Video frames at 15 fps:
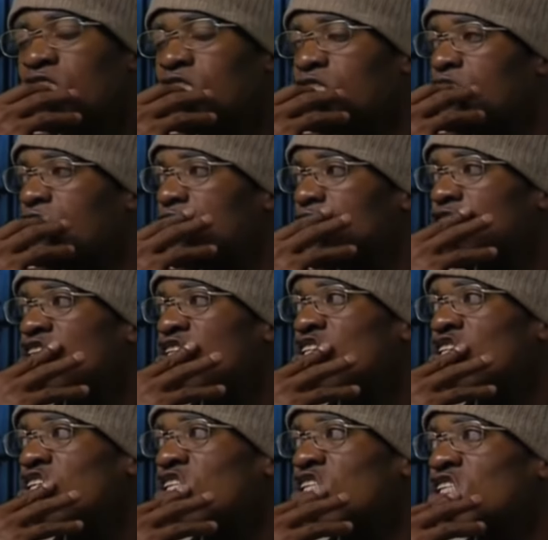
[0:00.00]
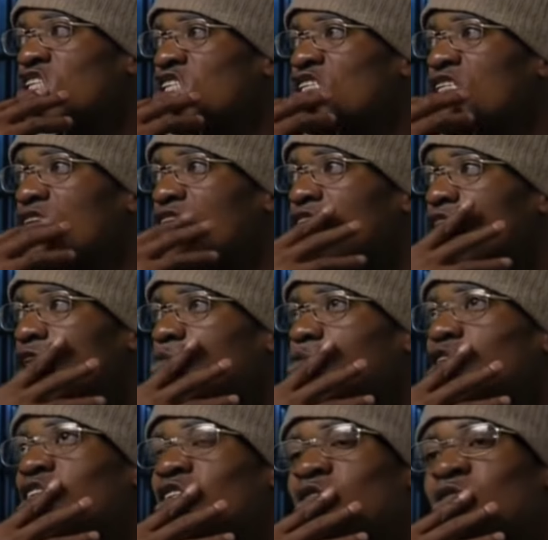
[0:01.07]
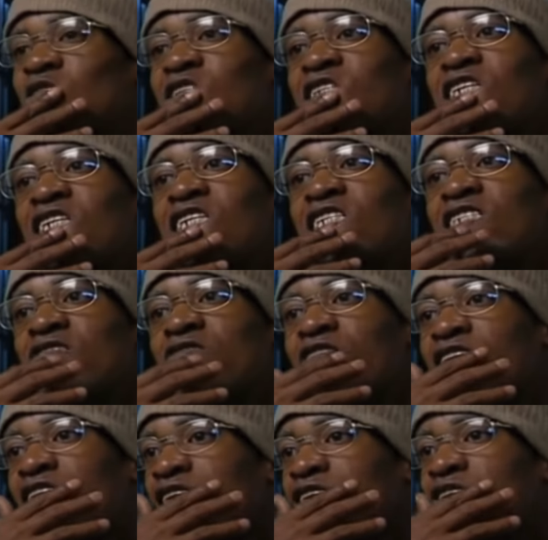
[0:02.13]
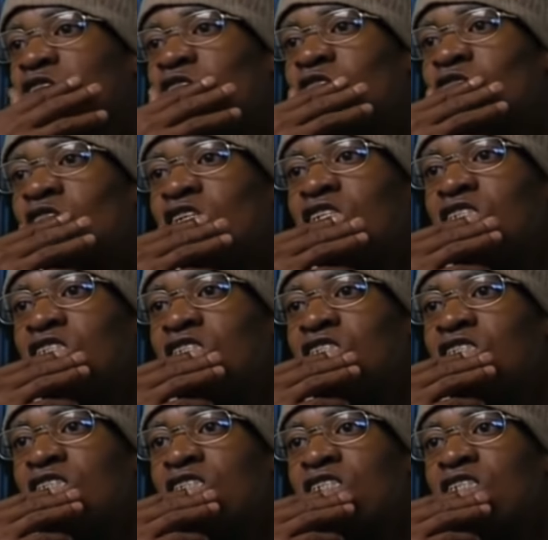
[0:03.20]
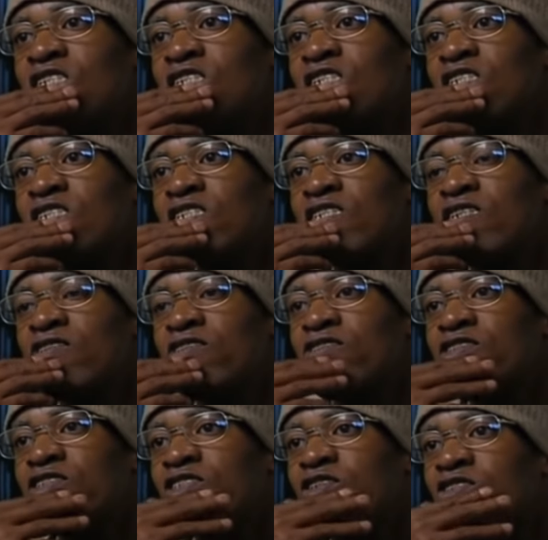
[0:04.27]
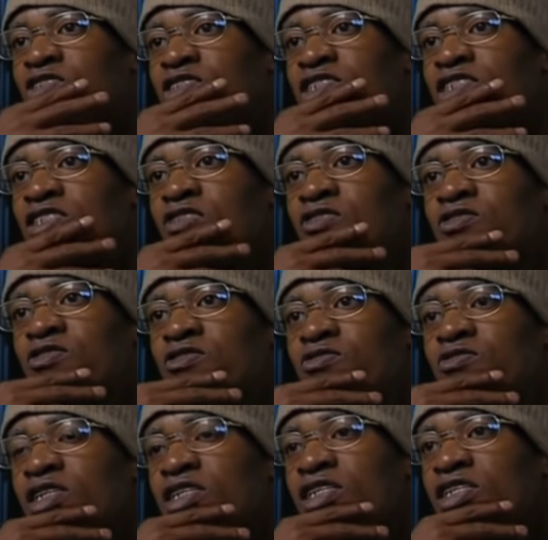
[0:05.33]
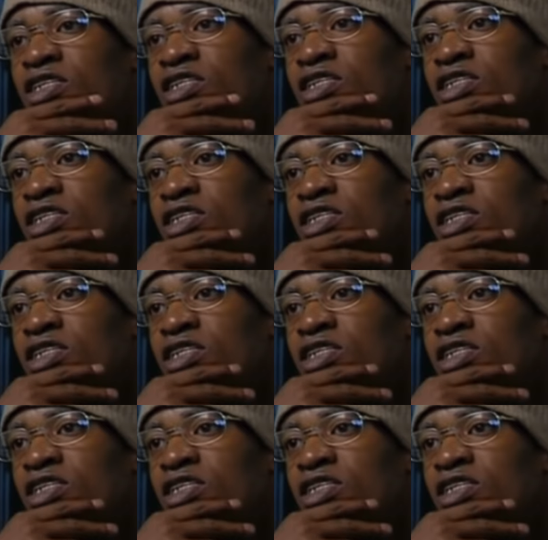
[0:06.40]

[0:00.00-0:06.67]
And uh, all we can do is the easy way out of the hard way. So the choice is yours, right?